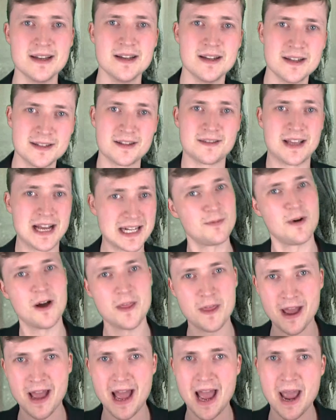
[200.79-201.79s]
So that's why
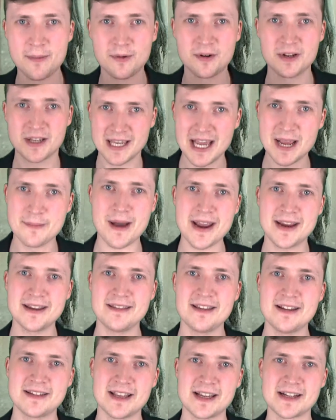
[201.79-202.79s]
they're able to keep making
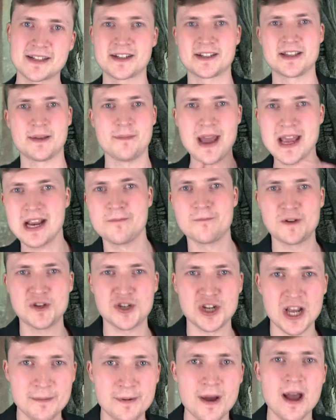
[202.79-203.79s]
these things, because they make them for
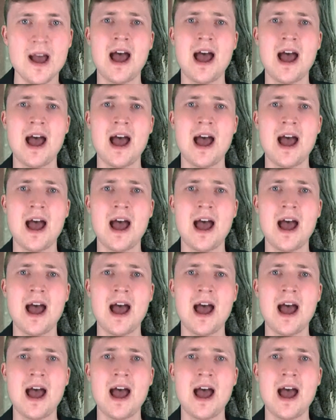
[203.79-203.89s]
cheap,